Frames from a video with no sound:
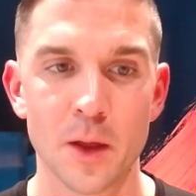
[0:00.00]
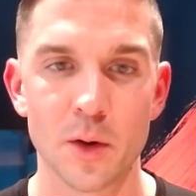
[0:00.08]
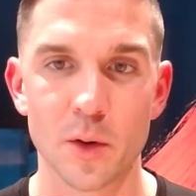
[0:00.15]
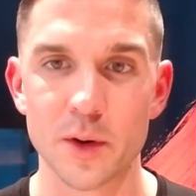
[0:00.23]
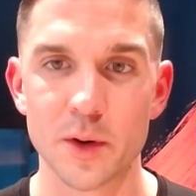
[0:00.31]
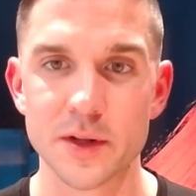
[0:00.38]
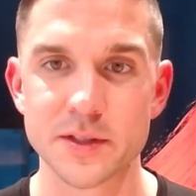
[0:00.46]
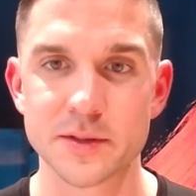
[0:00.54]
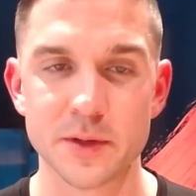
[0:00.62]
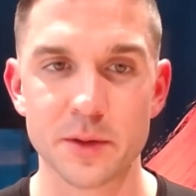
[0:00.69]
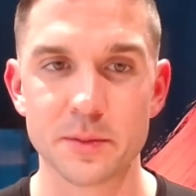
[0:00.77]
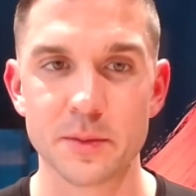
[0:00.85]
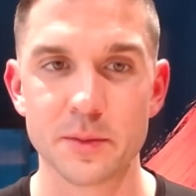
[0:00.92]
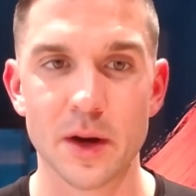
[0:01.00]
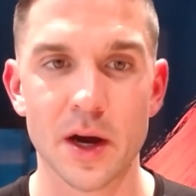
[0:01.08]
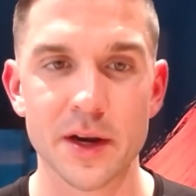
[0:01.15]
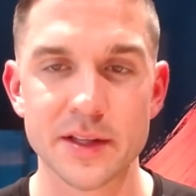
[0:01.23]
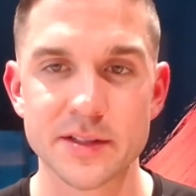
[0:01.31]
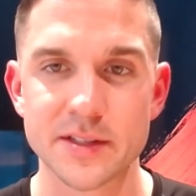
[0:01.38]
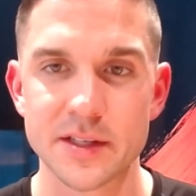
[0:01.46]
or it's,
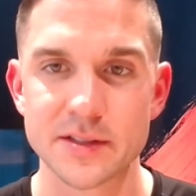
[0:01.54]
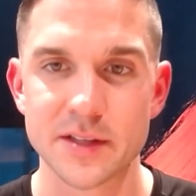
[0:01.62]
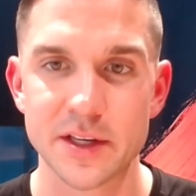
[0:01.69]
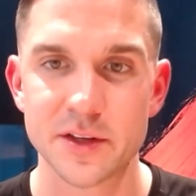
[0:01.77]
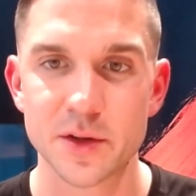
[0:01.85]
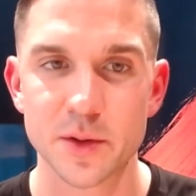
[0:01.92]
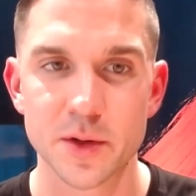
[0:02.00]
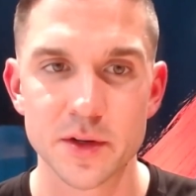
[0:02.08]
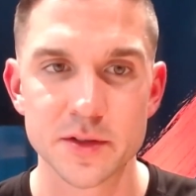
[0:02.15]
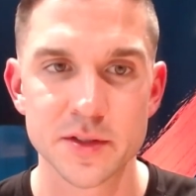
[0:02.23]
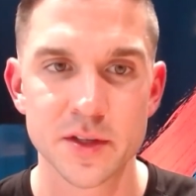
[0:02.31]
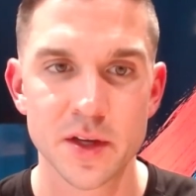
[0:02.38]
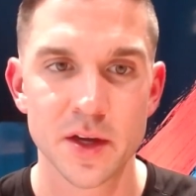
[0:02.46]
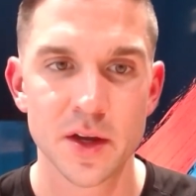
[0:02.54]
audiences like yours